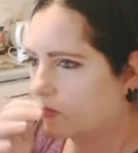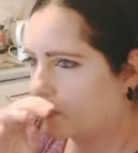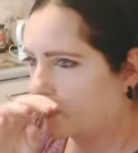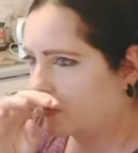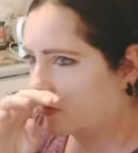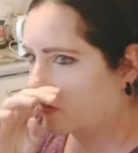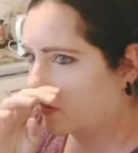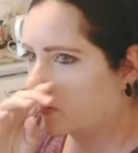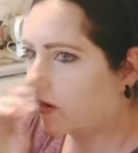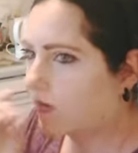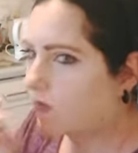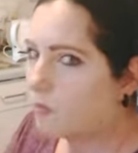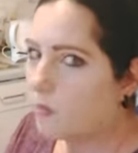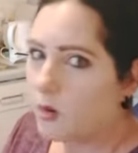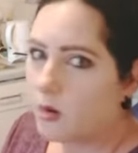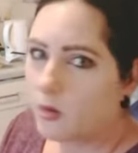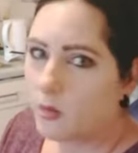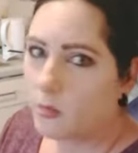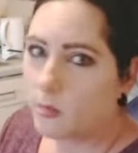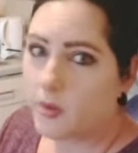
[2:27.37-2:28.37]
but I do have
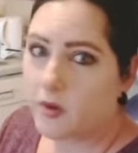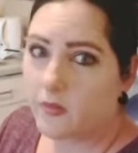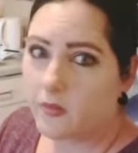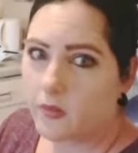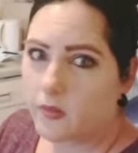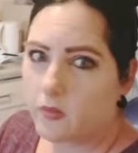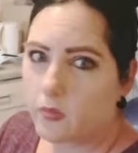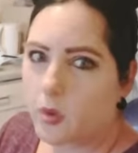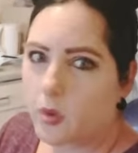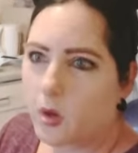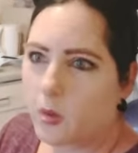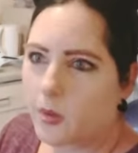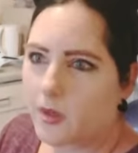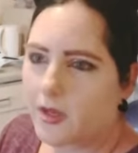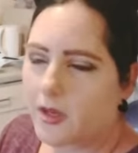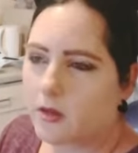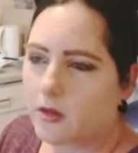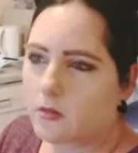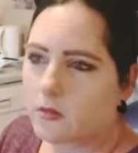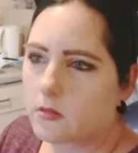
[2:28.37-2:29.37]
quite a bit of a swollen
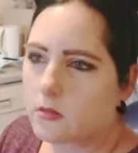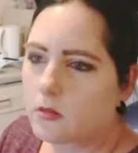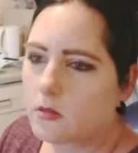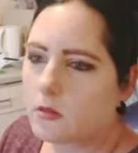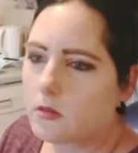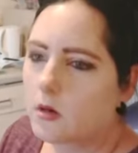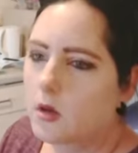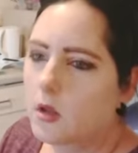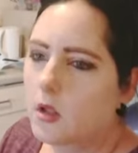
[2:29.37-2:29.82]
ankle.